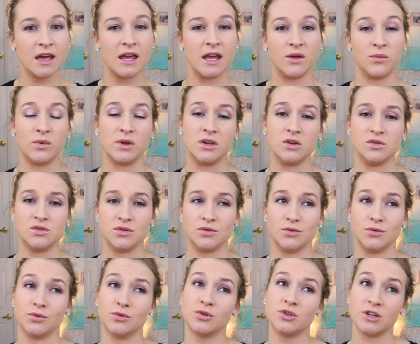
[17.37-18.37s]
And when you
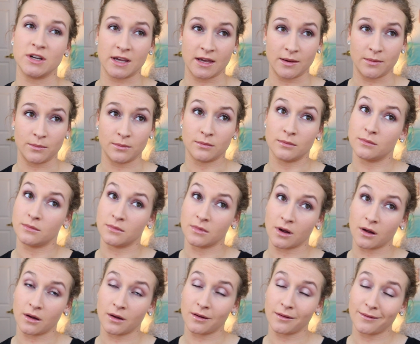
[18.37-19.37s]
do cream
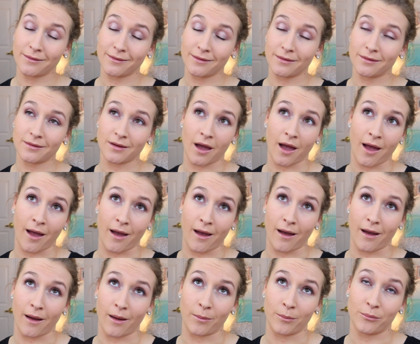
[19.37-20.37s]

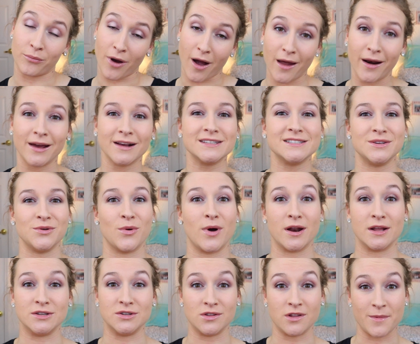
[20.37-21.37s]
products, you
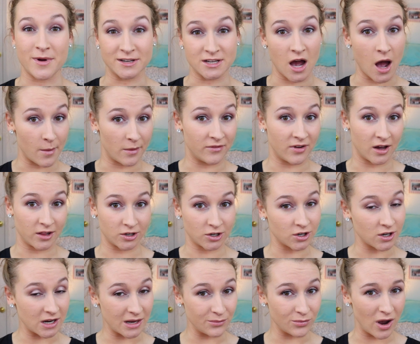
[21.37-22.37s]
want to do them on top of other
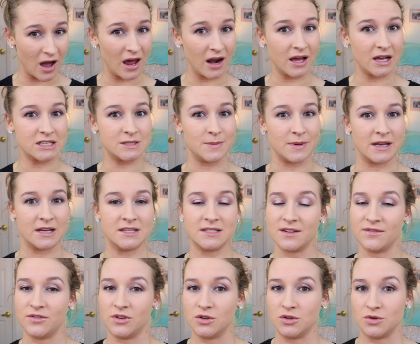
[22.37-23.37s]
cream products, because
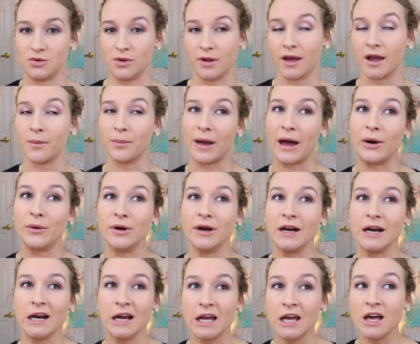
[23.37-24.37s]
if you do like a
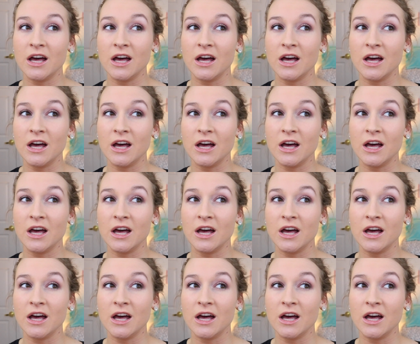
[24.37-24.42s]
powder